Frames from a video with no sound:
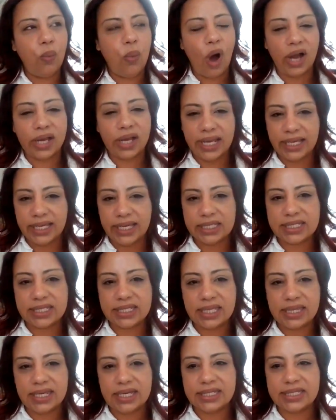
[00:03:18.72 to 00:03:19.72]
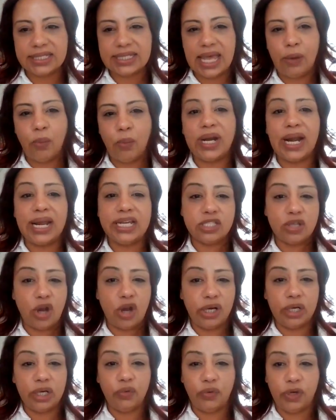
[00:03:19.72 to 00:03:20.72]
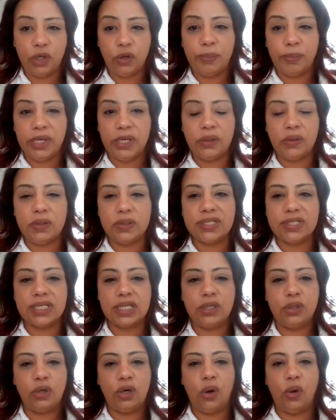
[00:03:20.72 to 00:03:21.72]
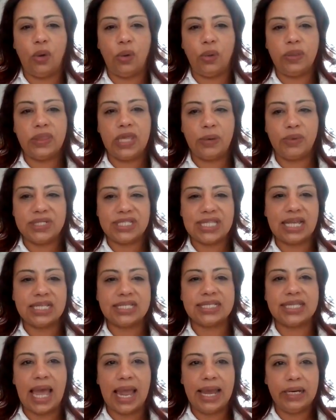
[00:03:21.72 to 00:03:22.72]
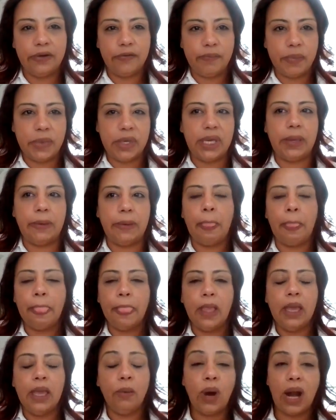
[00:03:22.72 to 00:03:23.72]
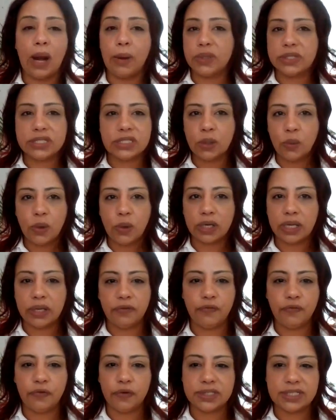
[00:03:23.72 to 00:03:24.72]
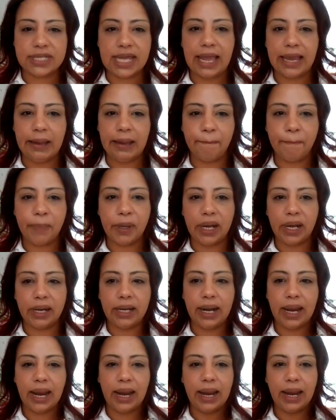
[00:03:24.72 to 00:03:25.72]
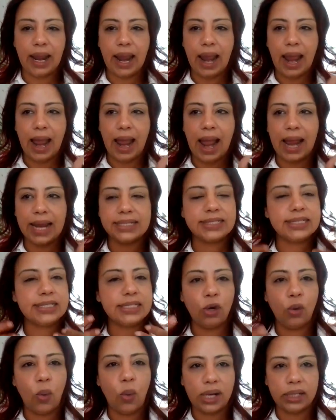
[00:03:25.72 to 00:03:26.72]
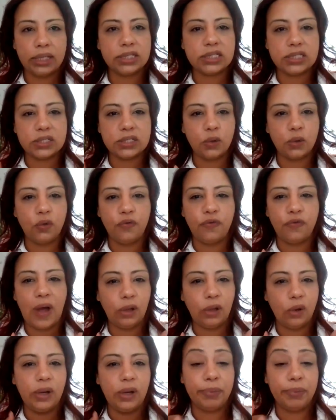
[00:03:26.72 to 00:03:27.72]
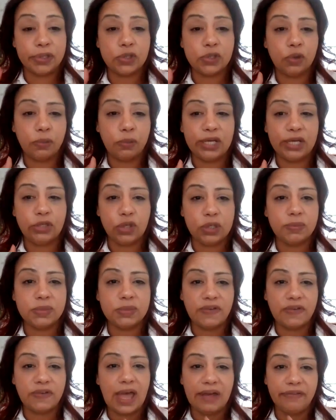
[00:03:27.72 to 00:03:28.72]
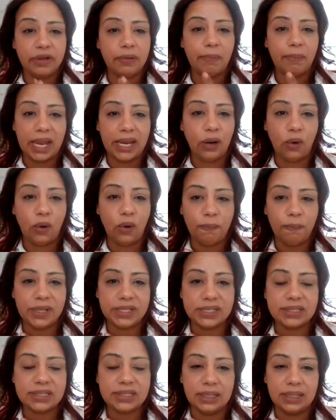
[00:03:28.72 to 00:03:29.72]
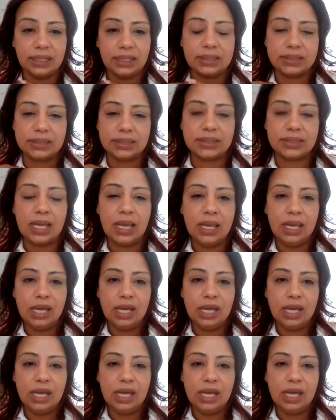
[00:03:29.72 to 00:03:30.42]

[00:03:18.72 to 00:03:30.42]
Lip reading: walking into this, and when I started Real Meals, there was that side of me where I was still working full time, but I still wanted to follow and pursue my dreams of having my own business.